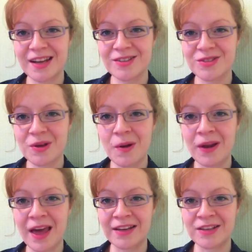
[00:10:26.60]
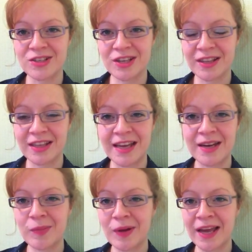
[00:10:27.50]
our soul energy, the
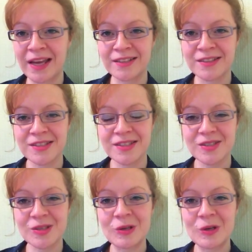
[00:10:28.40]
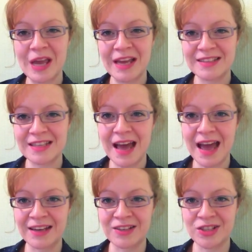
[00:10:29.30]
inner planes, the creator
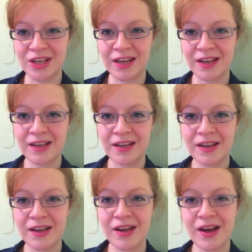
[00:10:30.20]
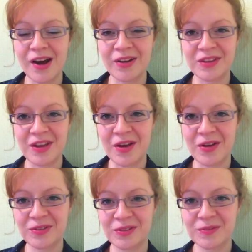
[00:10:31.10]
energy on the
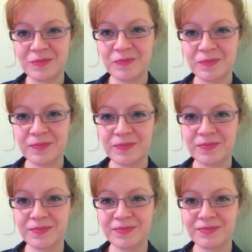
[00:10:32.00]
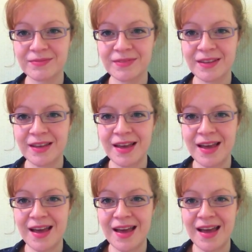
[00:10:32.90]
earth.
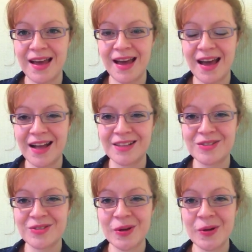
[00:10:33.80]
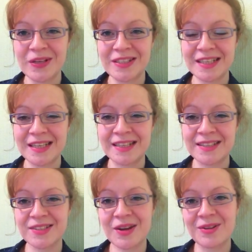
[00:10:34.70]
And so it
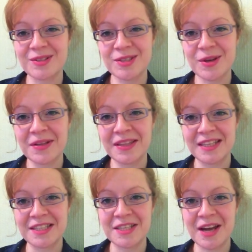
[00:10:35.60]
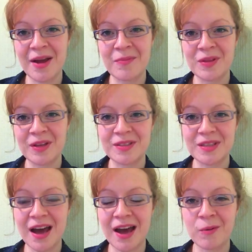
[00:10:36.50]
is also at this time that
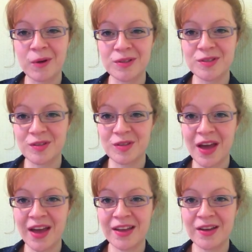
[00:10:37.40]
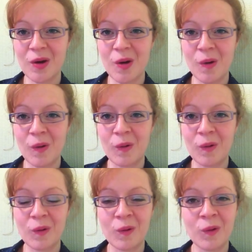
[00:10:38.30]
I want to thank
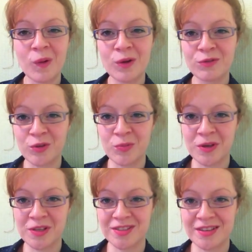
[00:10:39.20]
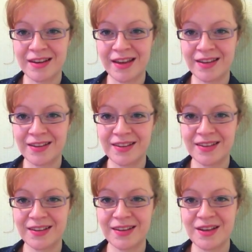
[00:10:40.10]
all of you personally
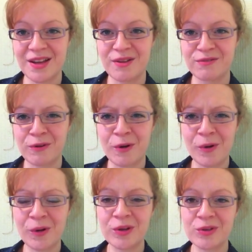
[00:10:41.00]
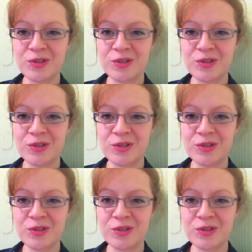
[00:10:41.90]
for all your